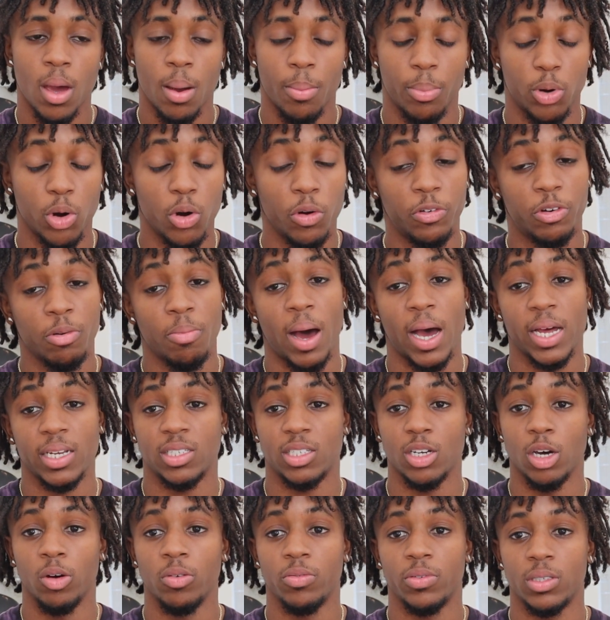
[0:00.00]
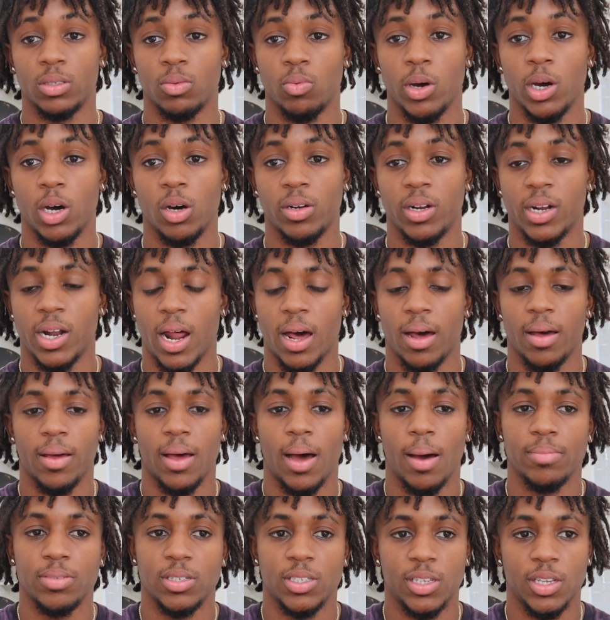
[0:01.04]
prove to myself as well that
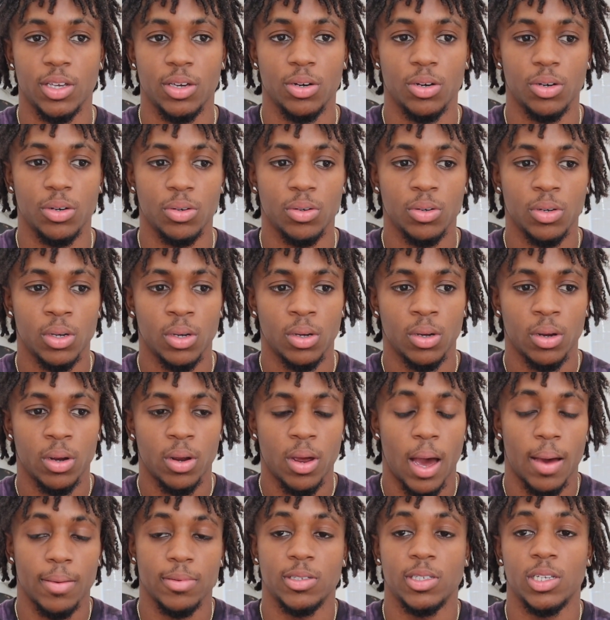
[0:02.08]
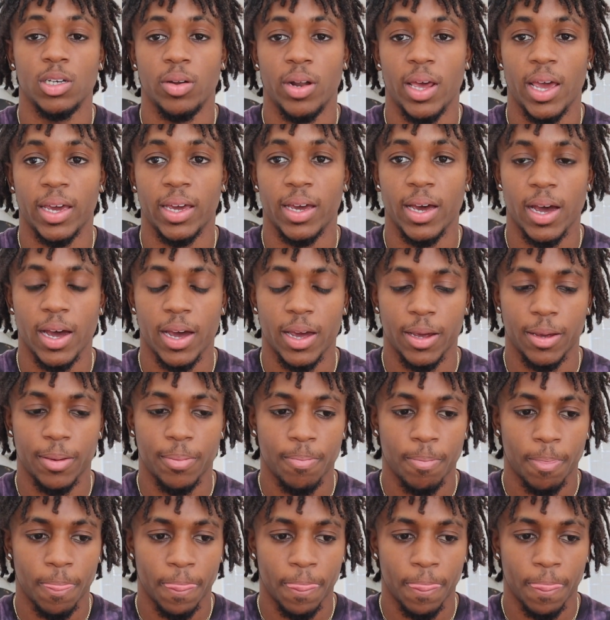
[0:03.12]
I'm still that guy.